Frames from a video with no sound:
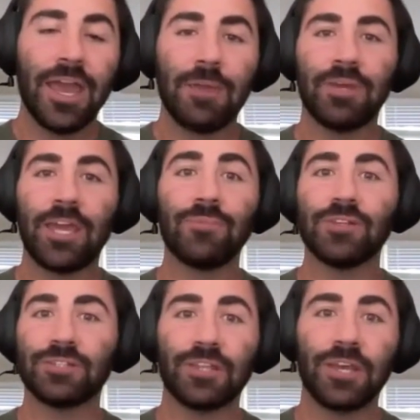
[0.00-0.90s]
it became
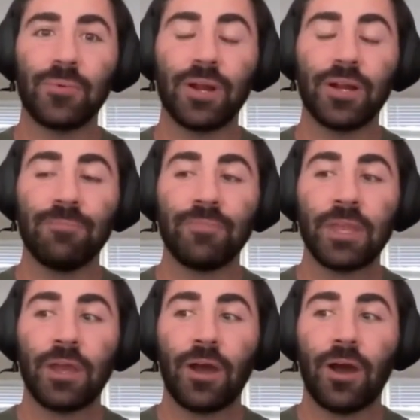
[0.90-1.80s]
this thing where
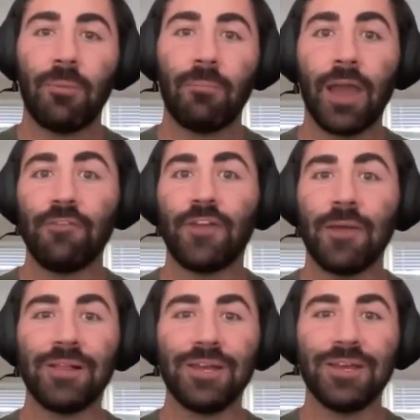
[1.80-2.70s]
my
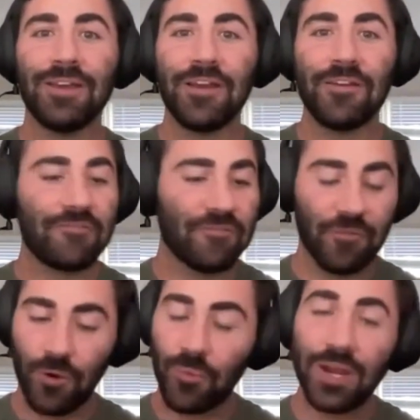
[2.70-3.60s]
family,
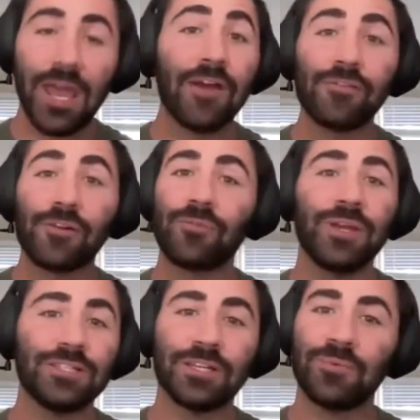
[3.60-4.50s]
for whatever
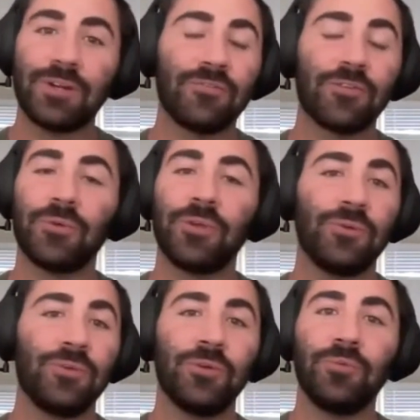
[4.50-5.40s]
reason, whatever
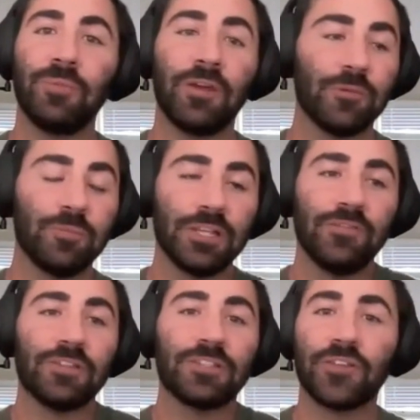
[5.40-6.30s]
you if you believe
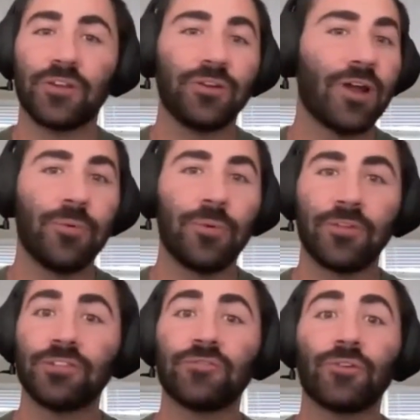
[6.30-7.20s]
in something or not, whether
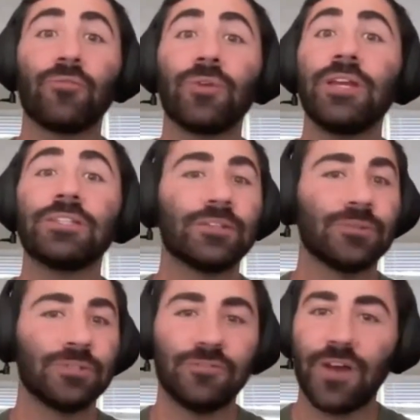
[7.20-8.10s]
it's for a reason
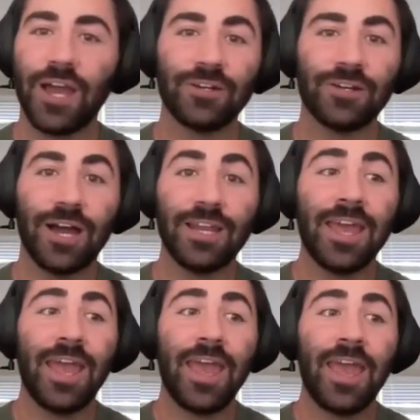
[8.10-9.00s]
or divine or not,
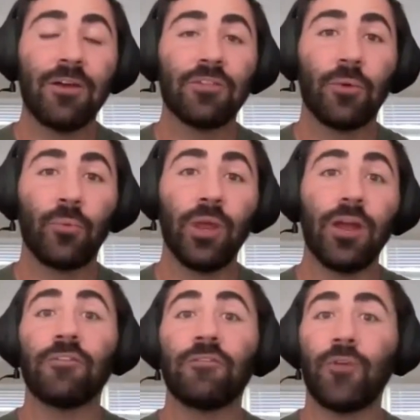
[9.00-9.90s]
we
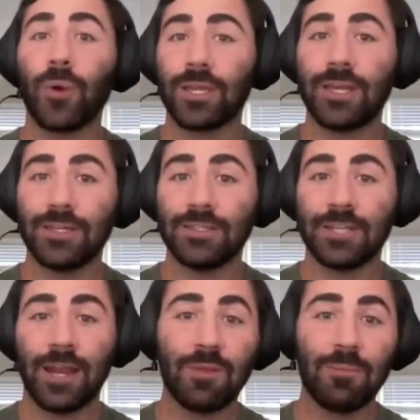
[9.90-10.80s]
are 4 kids, and
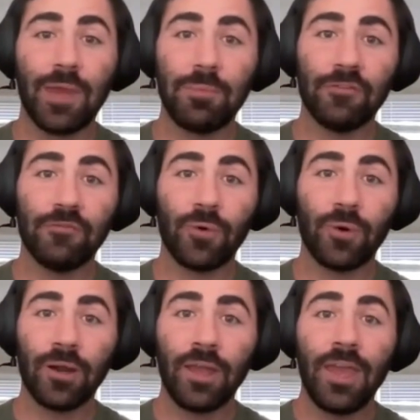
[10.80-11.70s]
I'm the baby of
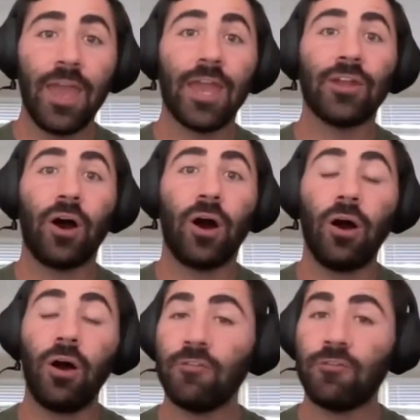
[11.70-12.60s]
4, and
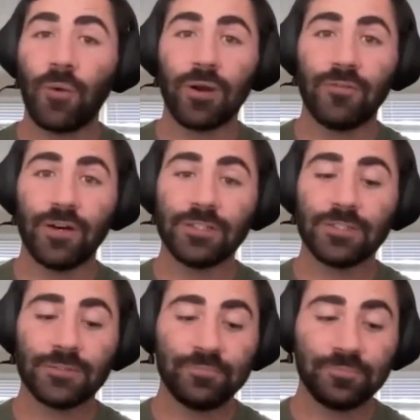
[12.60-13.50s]
all 4 of
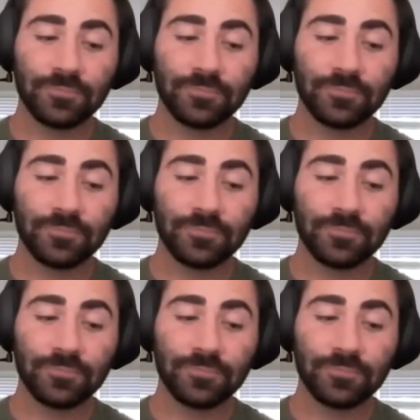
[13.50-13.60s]
us